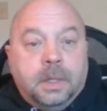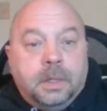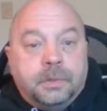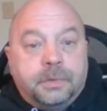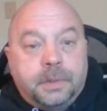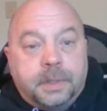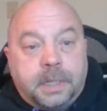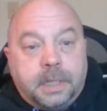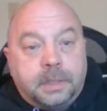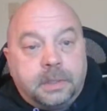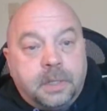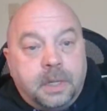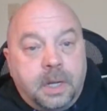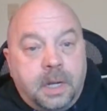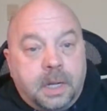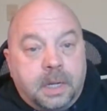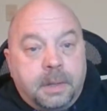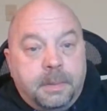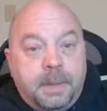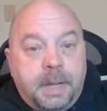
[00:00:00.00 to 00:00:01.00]
So we're going to
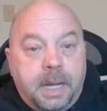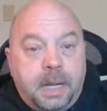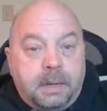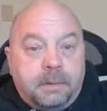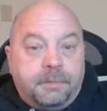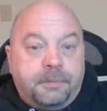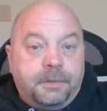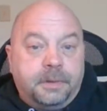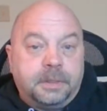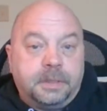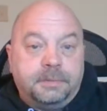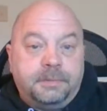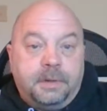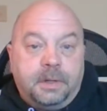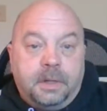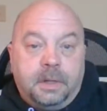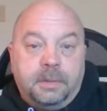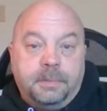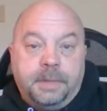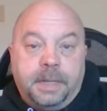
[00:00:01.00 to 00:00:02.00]
talk about, first of
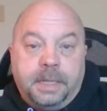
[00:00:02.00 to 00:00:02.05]
all,